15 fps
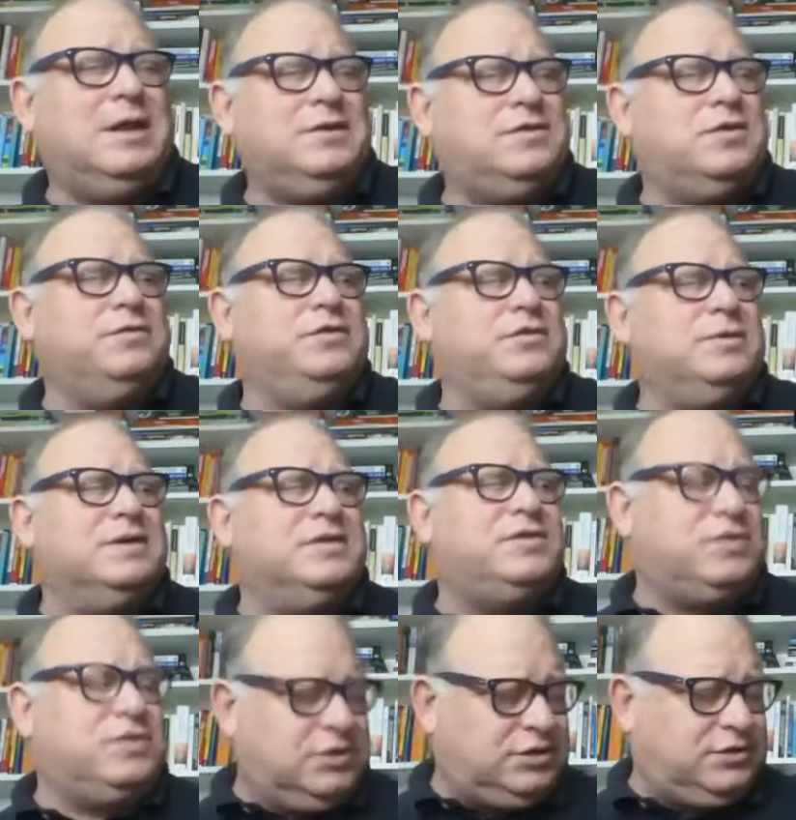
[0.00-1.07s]
So if you're doing a
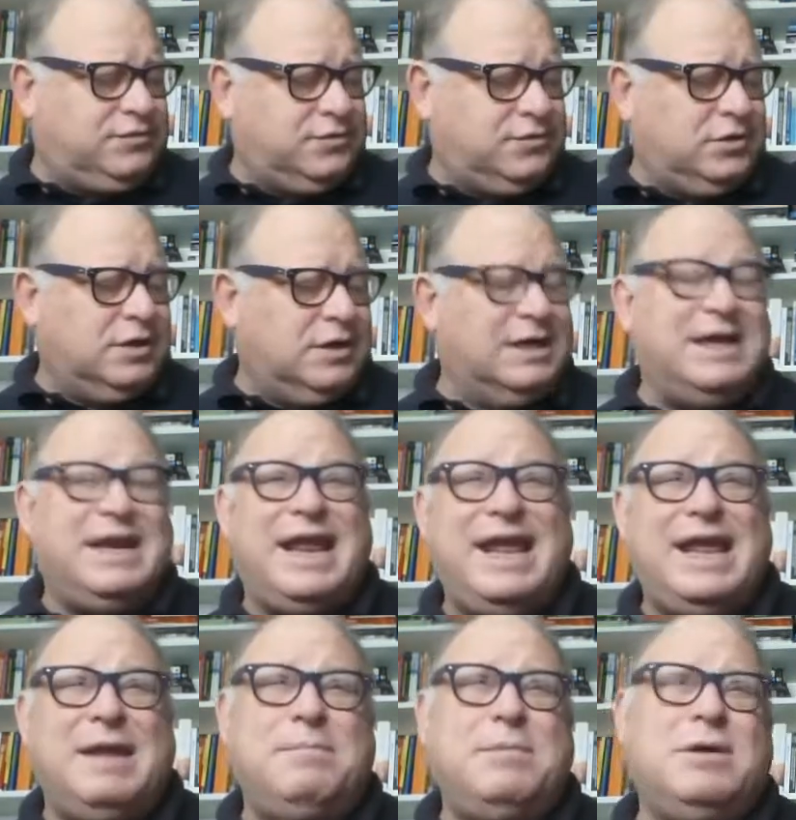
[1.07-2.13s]
search for a
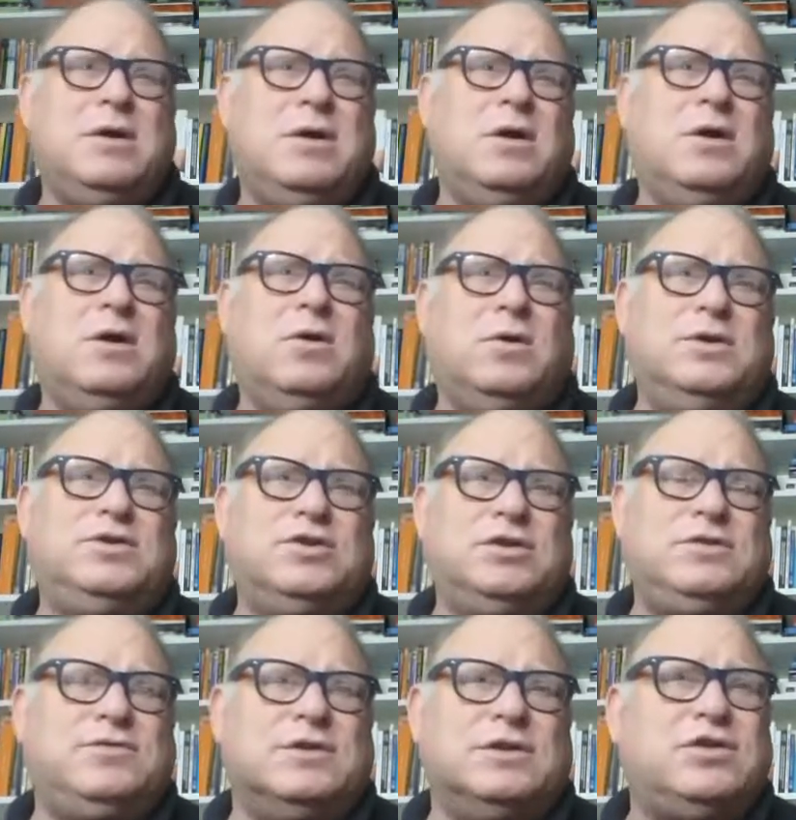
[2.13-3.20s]
name or a
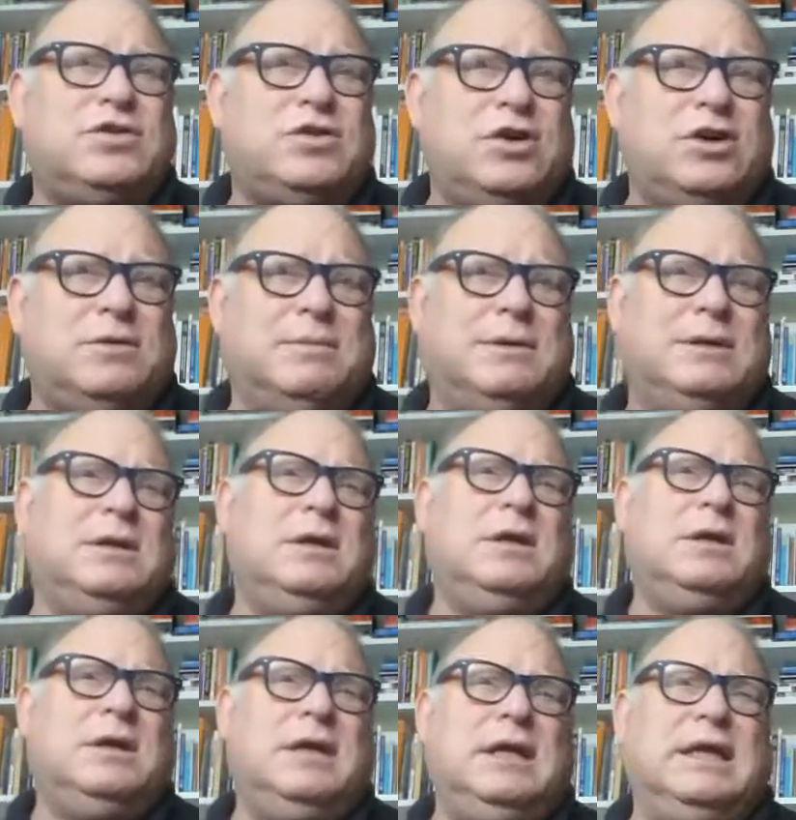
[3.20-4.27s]
search for a term
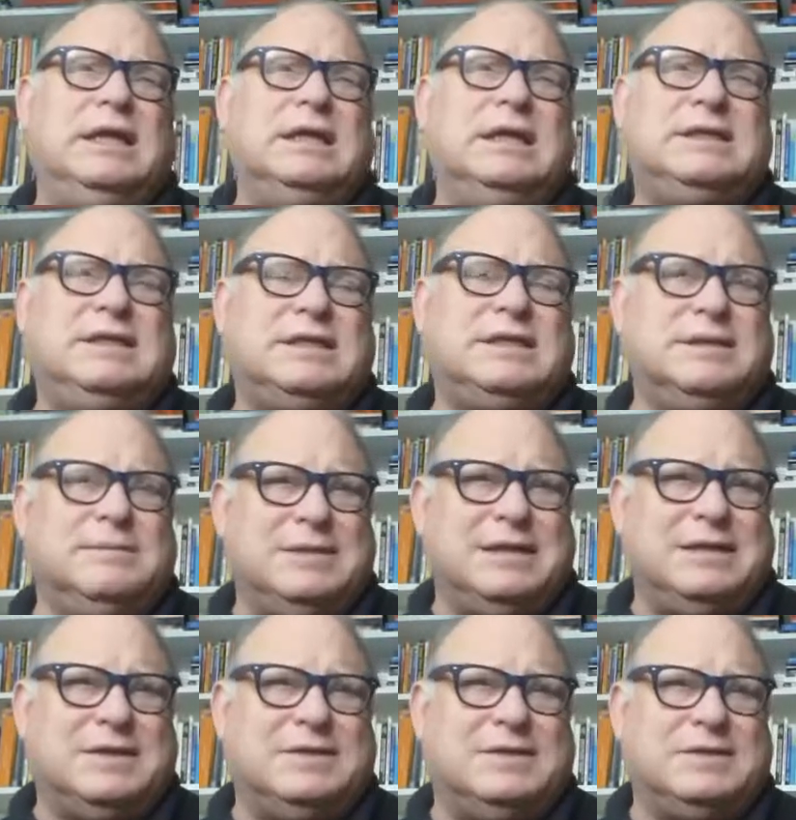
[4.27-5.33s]
in a system
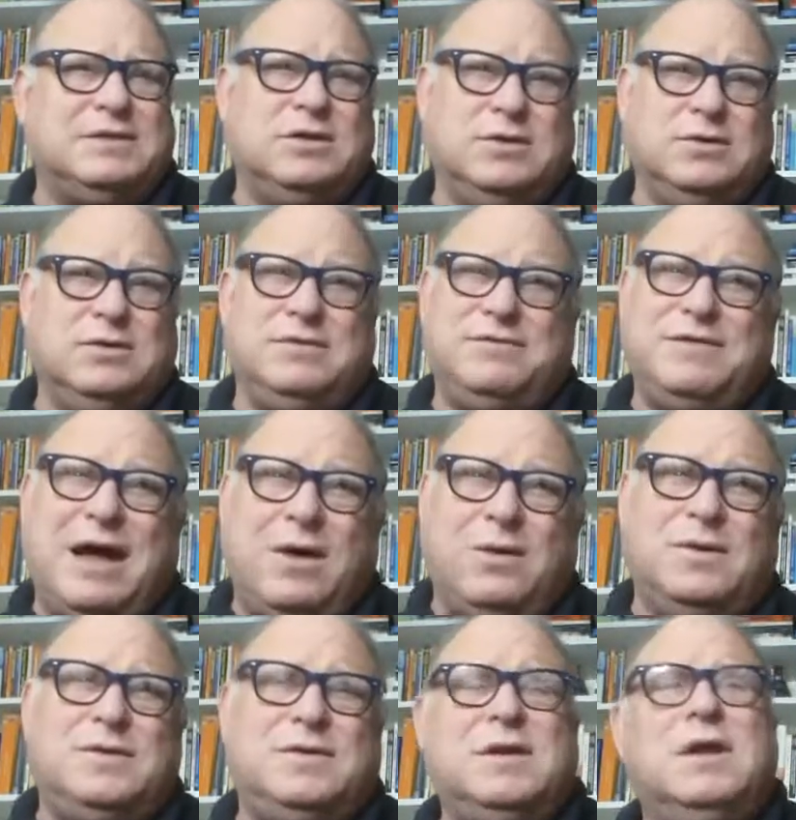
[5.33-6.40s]
that doesn't code the
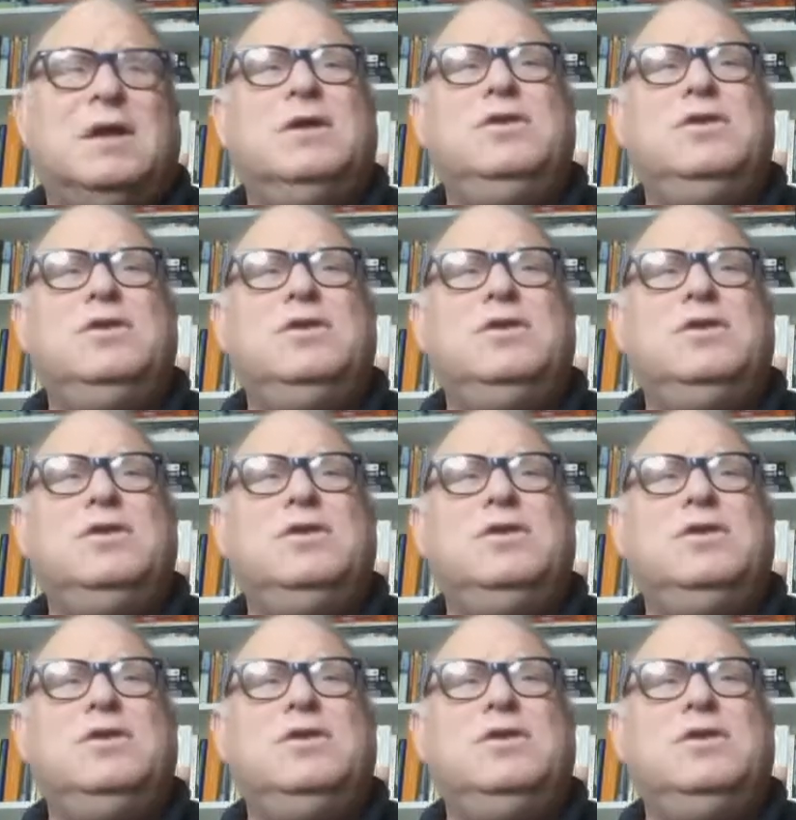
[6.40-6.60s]
vowels,